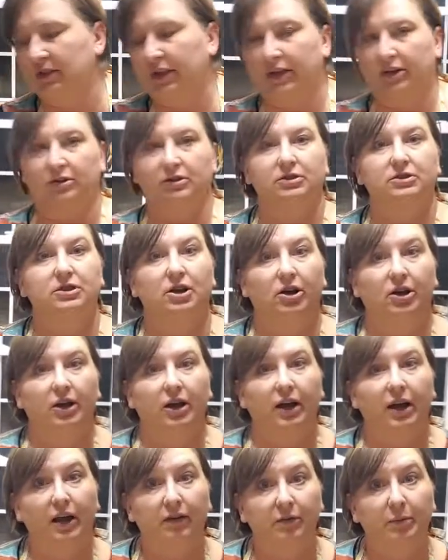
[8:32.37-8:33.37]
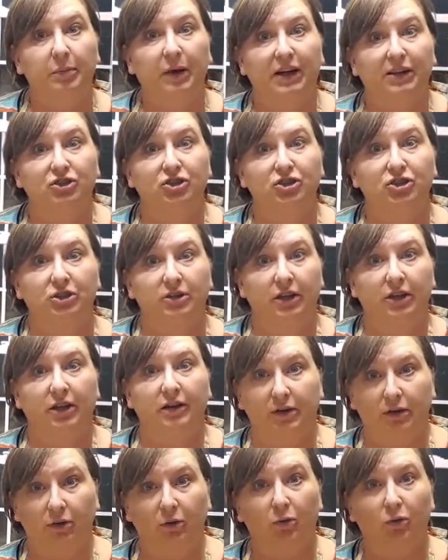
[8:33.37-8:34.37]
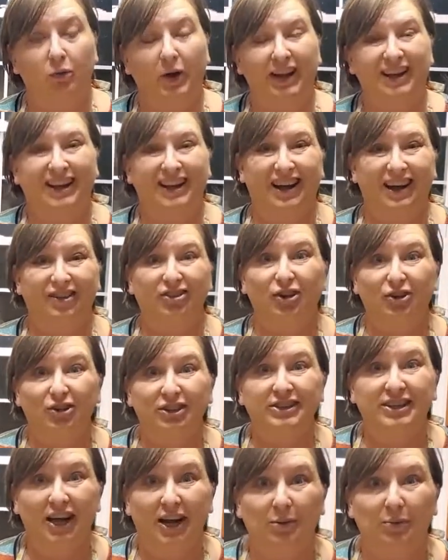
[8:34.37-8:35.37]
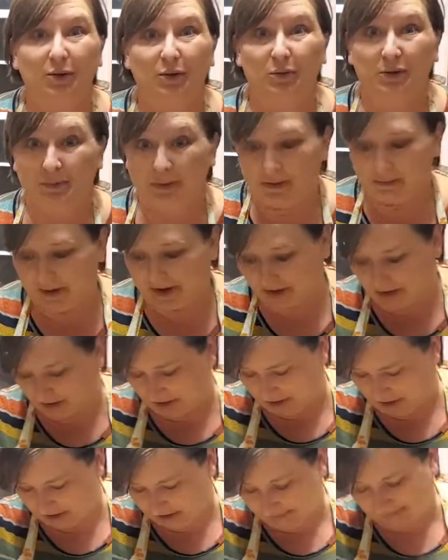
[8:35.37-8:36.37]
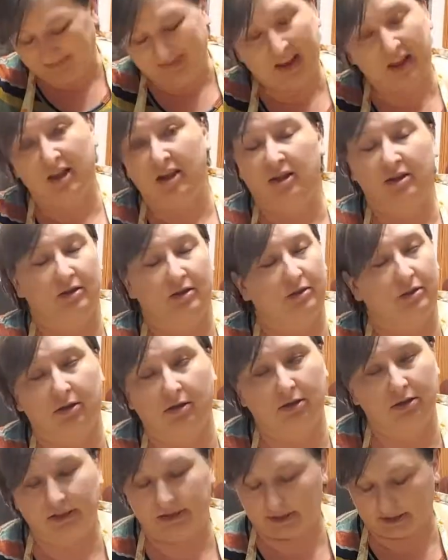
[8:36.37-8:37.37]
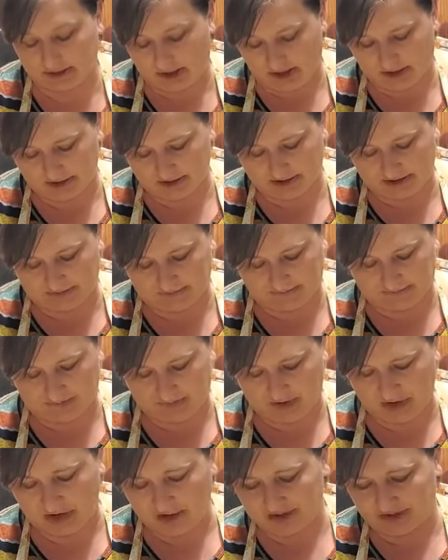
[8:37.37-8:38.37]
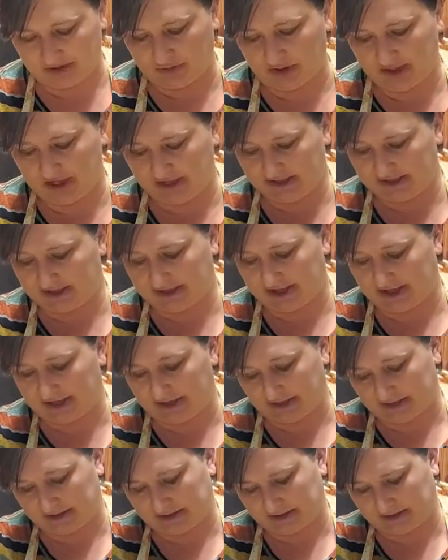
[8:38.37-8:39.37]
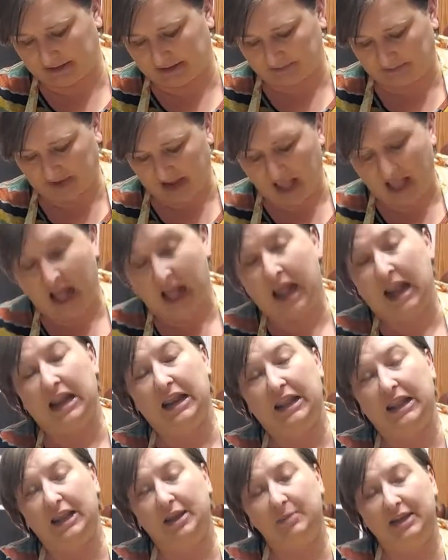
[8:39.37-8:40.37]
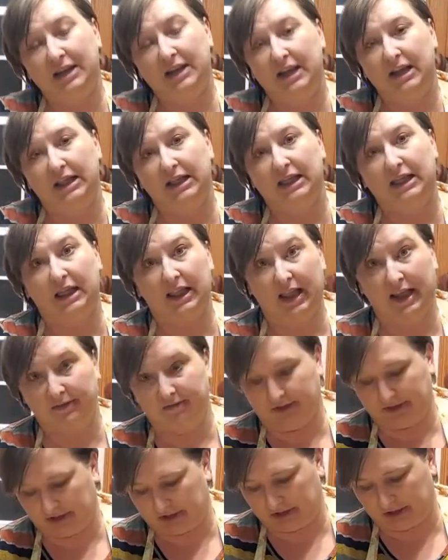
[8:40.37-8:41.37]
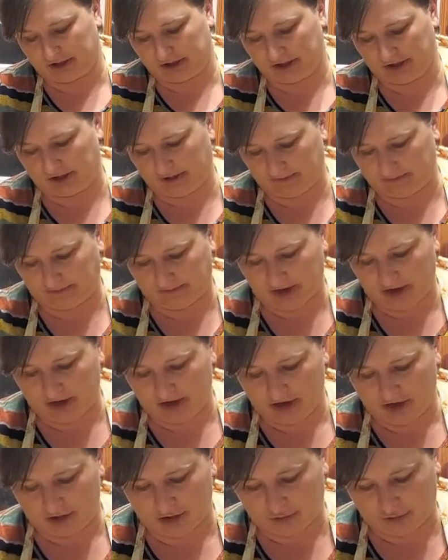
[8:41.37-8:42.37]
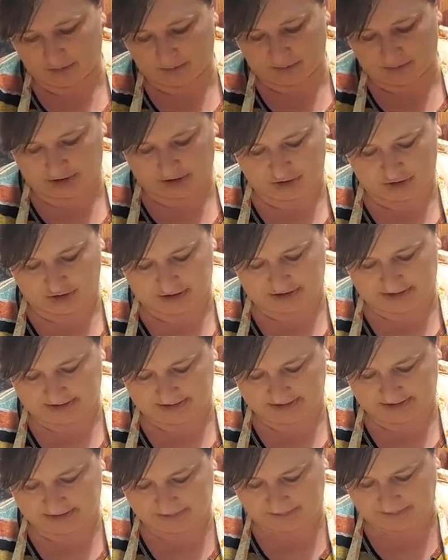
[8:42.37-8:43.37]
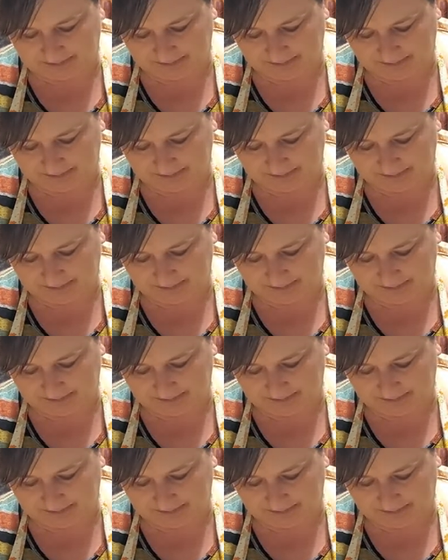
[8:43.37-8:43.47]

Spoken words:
later, sorry, I have a batch in the oven ready. I thought the timing would be better. Oh, it's not. So this is lemon lavender shortbread cookies.